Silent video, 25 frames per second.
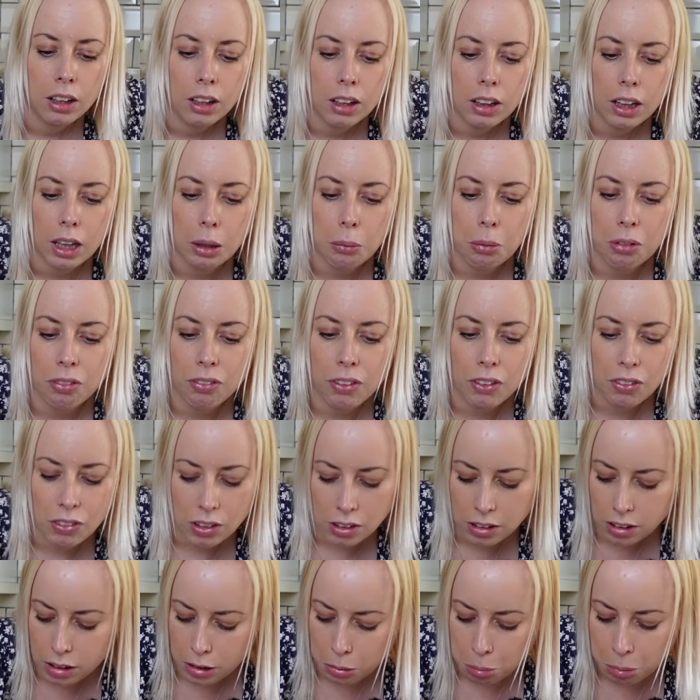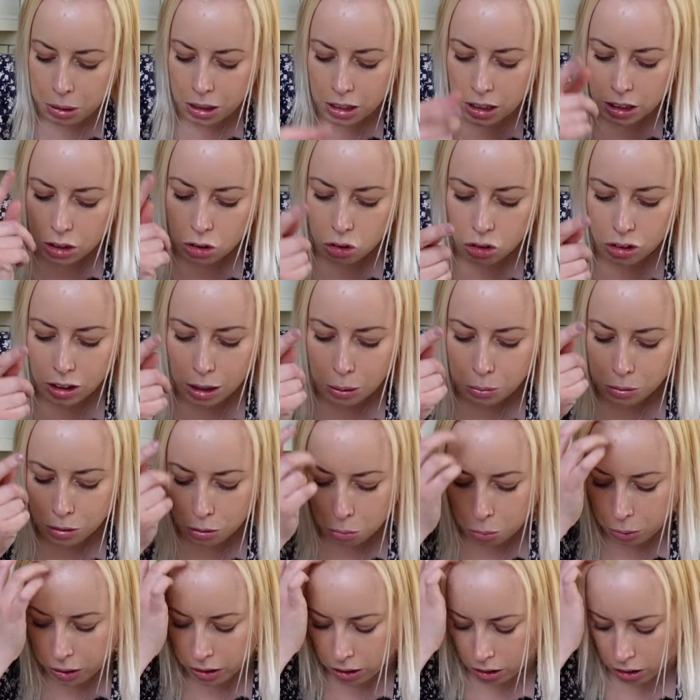They were 56p each, so that was a
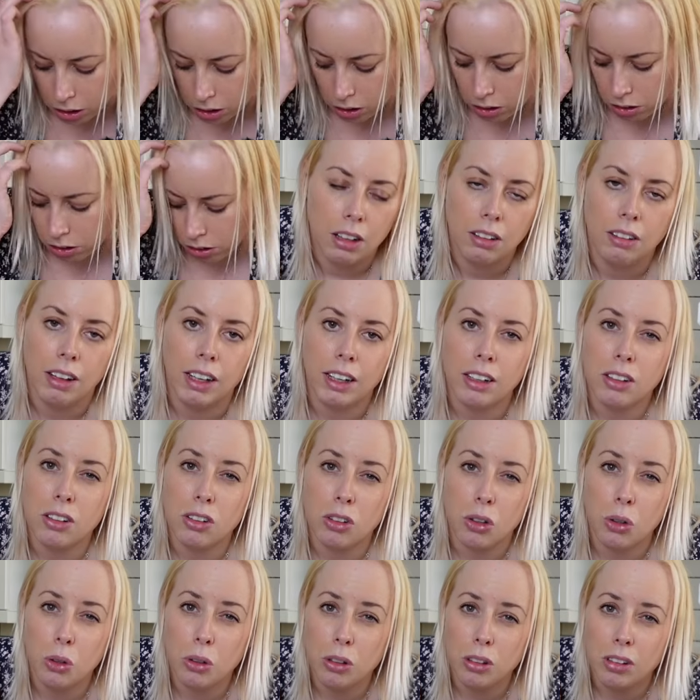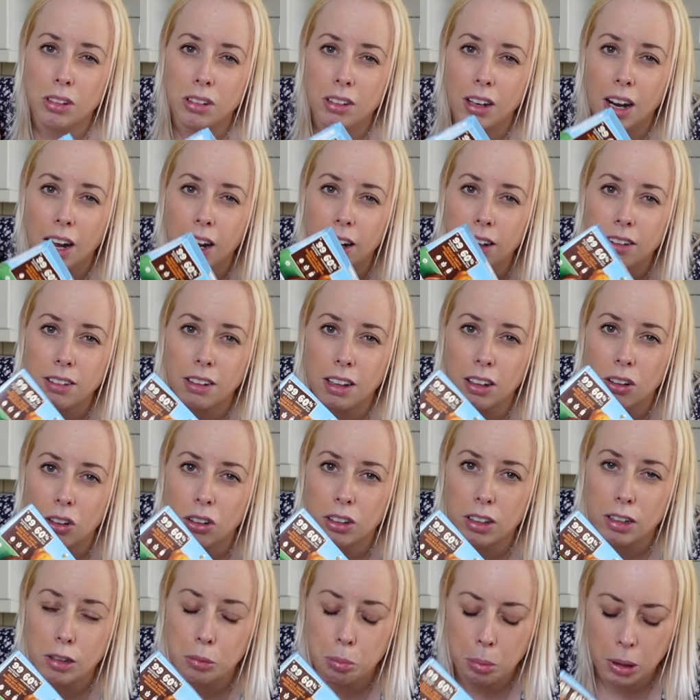winner. Like school snacks, I got
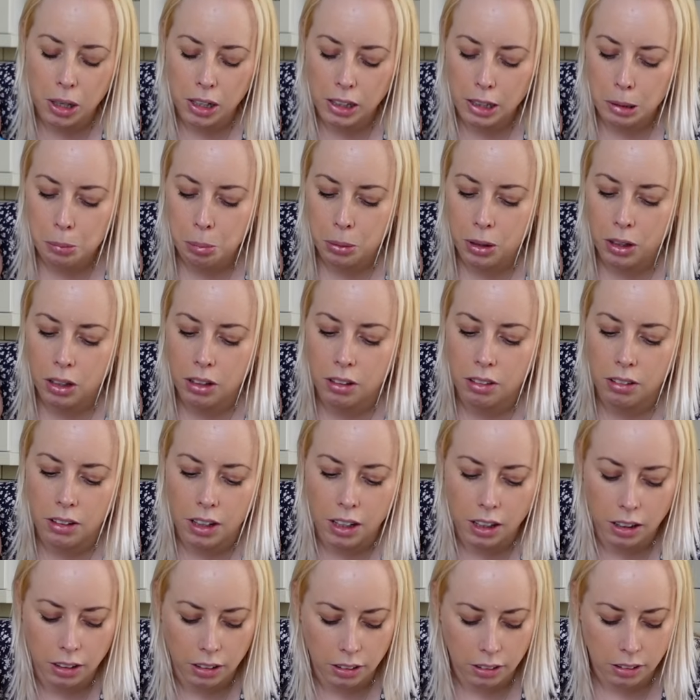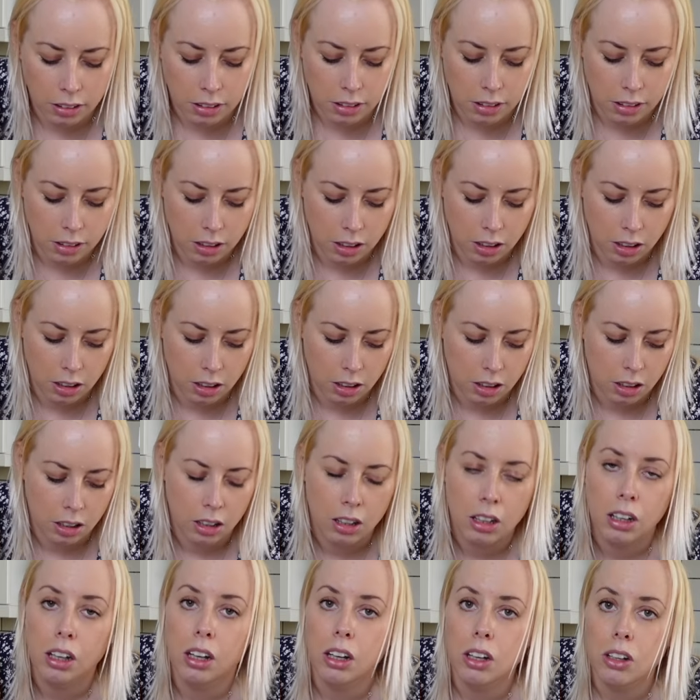these Barney Burr things,
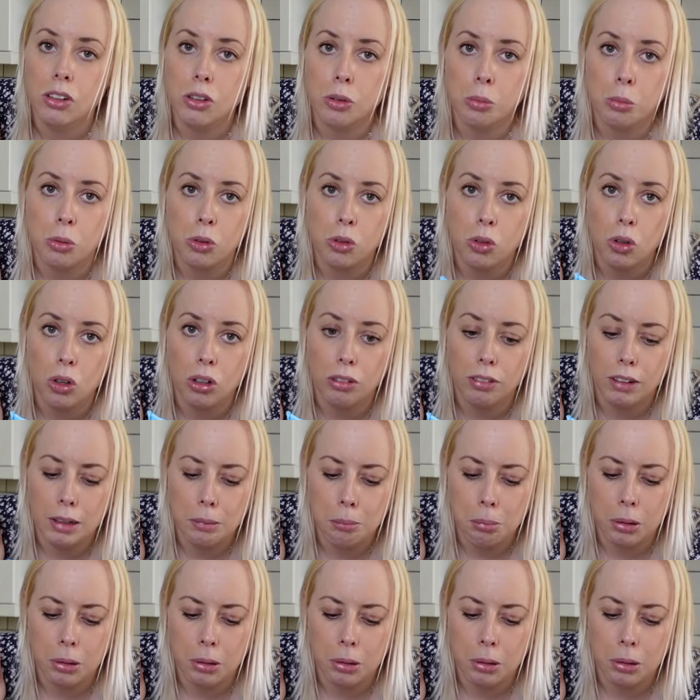some Saurine